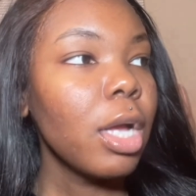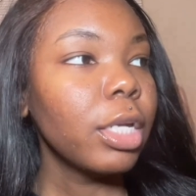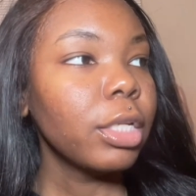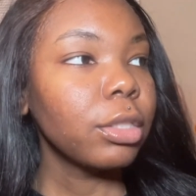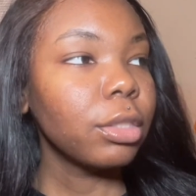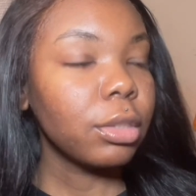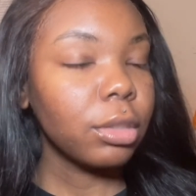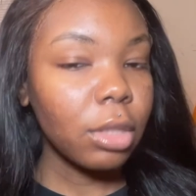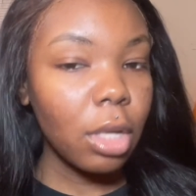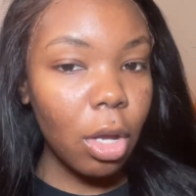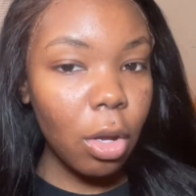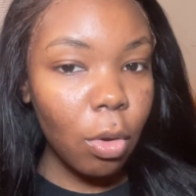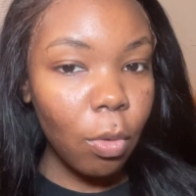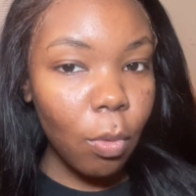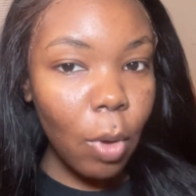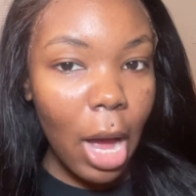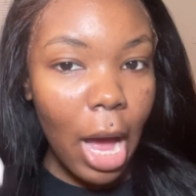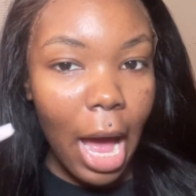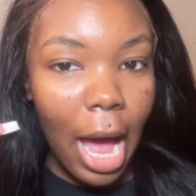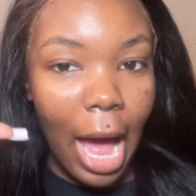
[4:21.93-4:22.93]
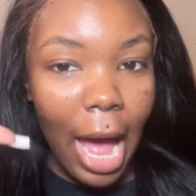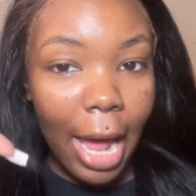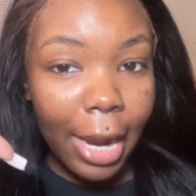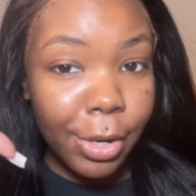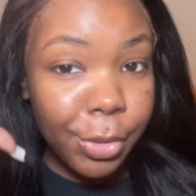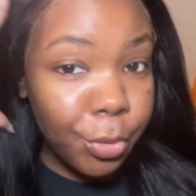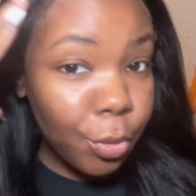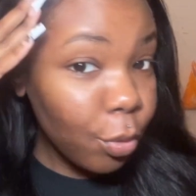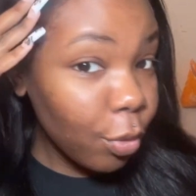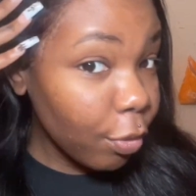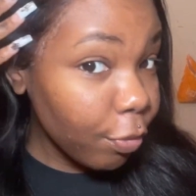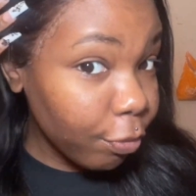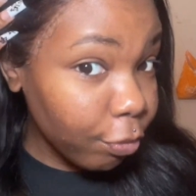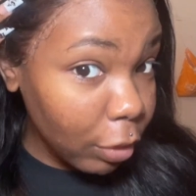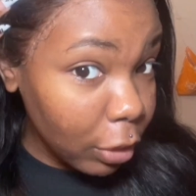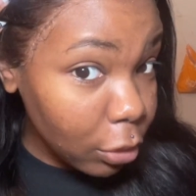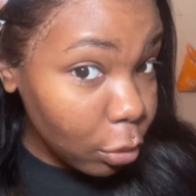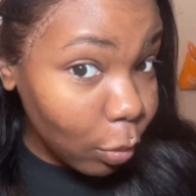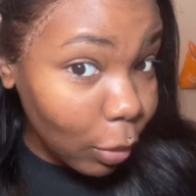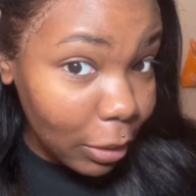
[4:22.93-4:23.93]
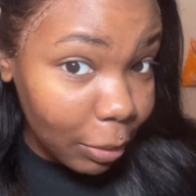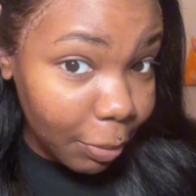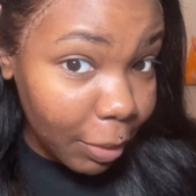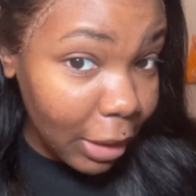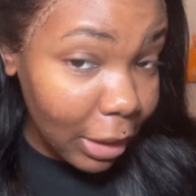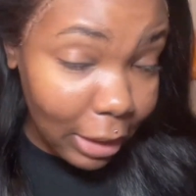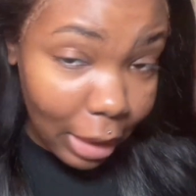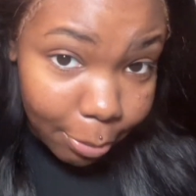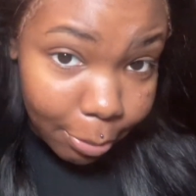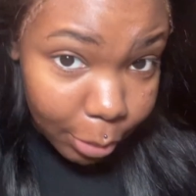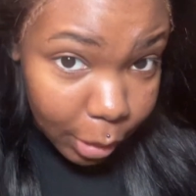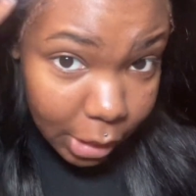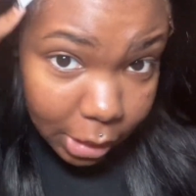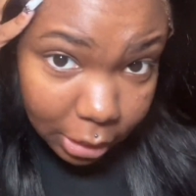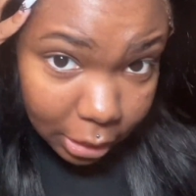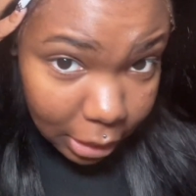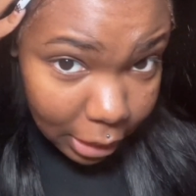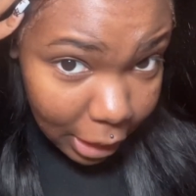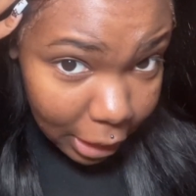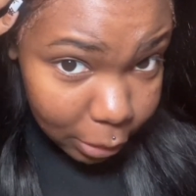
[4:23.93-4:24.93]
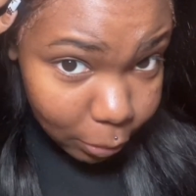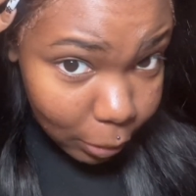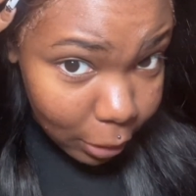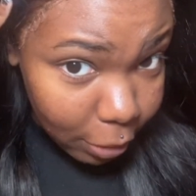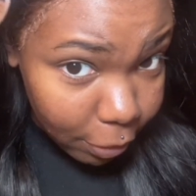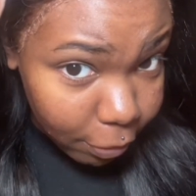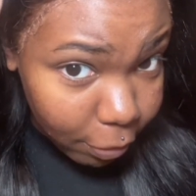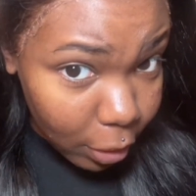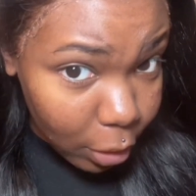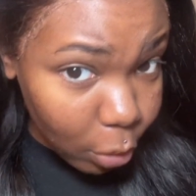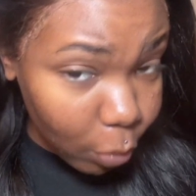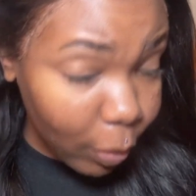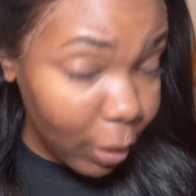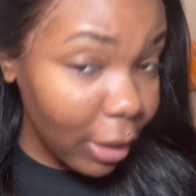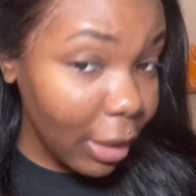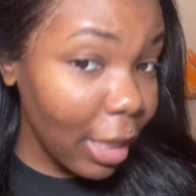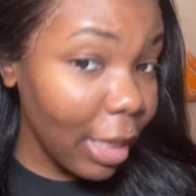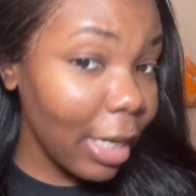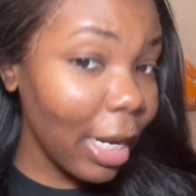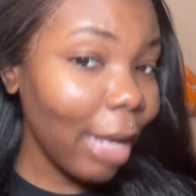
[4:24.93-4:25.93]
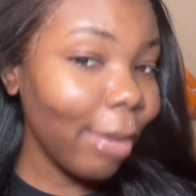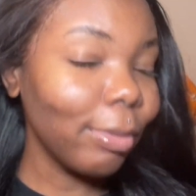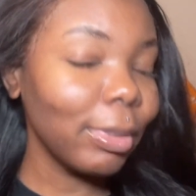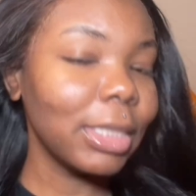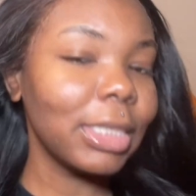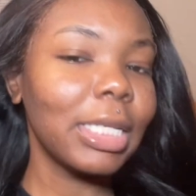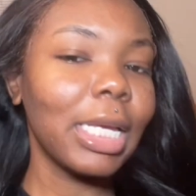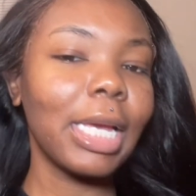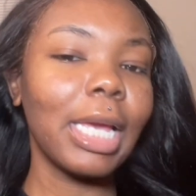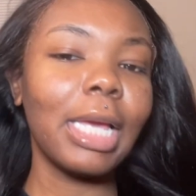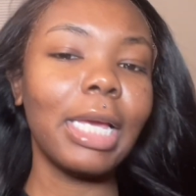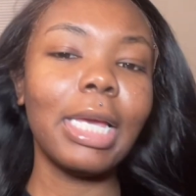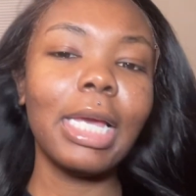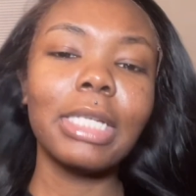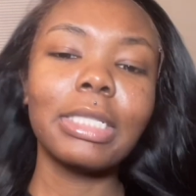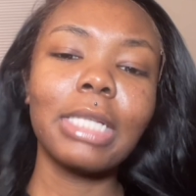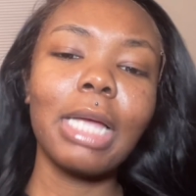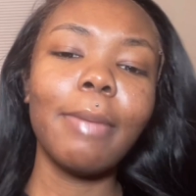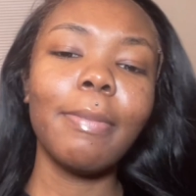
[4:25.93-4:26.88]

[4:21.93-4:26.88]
So I knew the front wasn't because I bleached the knots with the frontal, and then I was second guessing.